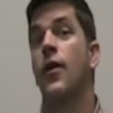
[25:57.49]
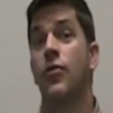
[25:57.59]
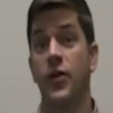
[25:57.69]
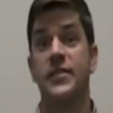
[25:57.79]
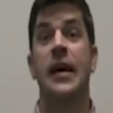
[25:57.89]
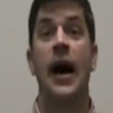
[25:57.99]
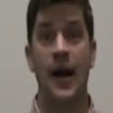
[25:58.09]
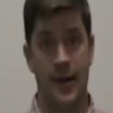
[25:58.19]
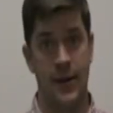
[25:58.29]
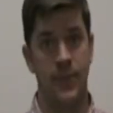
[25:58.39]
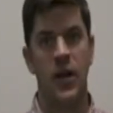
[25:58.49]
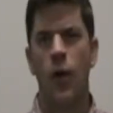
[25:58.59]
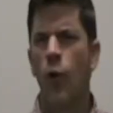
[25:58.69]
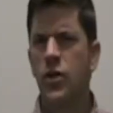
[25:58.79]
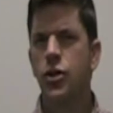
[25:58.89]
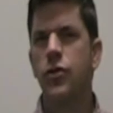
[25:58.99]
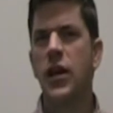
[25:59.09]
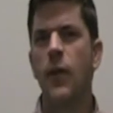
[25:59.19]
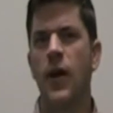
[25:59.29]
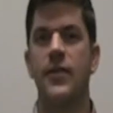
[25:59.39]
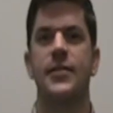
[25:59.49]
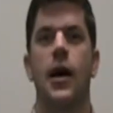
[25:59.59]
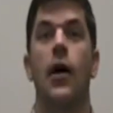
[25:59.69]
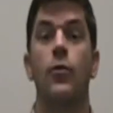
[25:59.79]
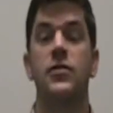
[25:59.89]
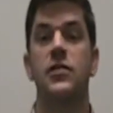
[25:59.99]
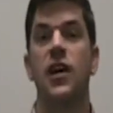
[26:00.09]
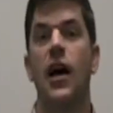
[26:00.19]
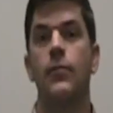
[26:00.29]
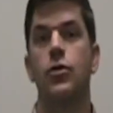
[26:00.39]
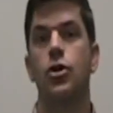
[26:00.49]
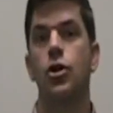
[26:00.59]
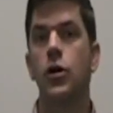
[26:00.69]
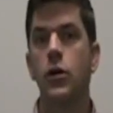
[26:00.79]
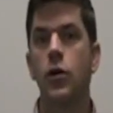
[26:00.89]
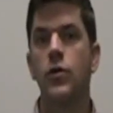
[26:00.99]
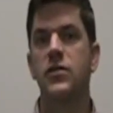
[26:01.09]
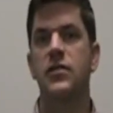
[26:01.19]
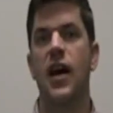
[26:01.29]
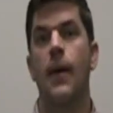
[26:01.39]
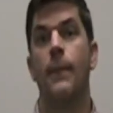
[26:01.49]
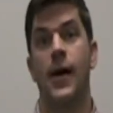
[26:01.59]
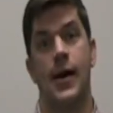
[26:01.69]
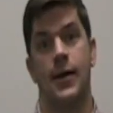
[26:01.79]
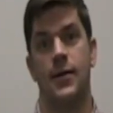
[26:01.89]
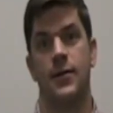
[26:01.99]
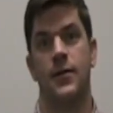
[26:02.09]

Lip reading: The time. What did you think about the time? Was the time good or was the time bad?